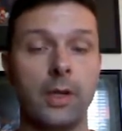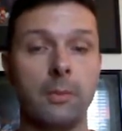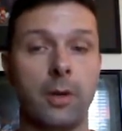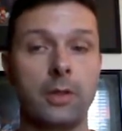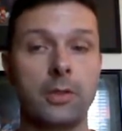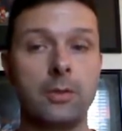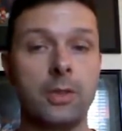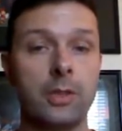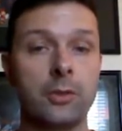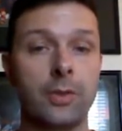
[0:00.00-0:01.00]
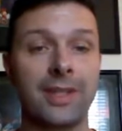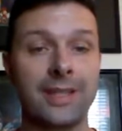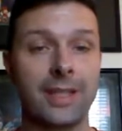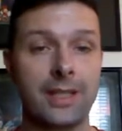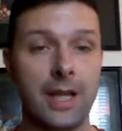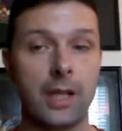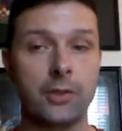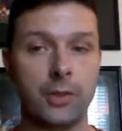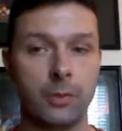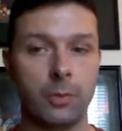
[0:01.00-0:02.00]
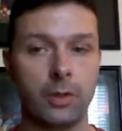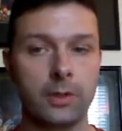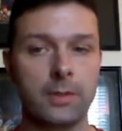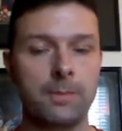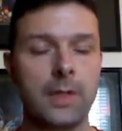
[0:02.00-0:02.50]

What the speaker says: And part 2 deals with a technology that works.